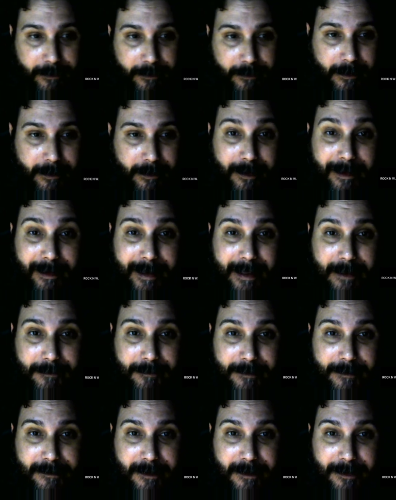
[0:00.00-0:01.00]
the
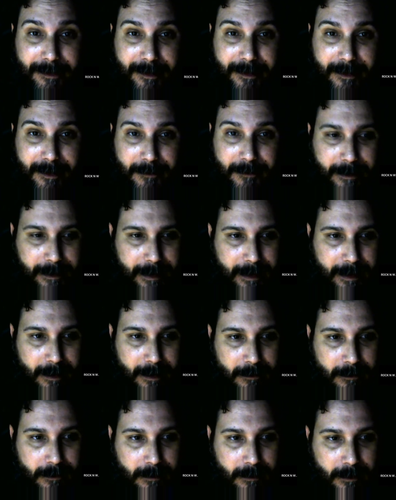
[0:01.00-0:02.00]
lathe is the thing right
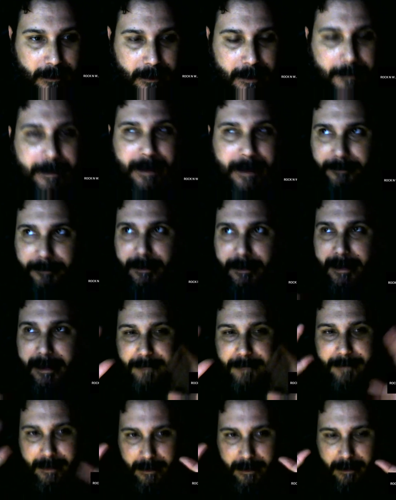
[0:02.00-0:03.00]
now. But I'm saying
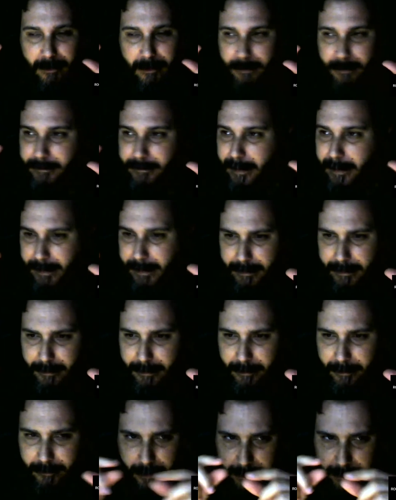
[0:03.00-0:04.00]
if I looked at it,
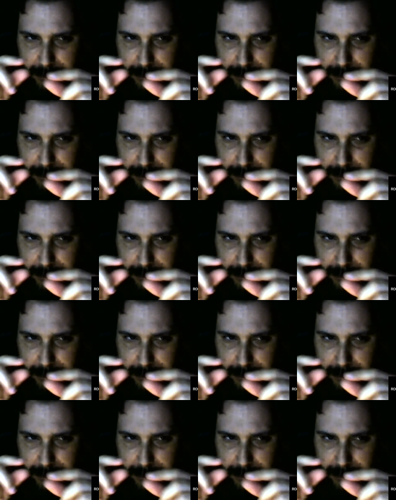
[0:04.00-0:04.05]
I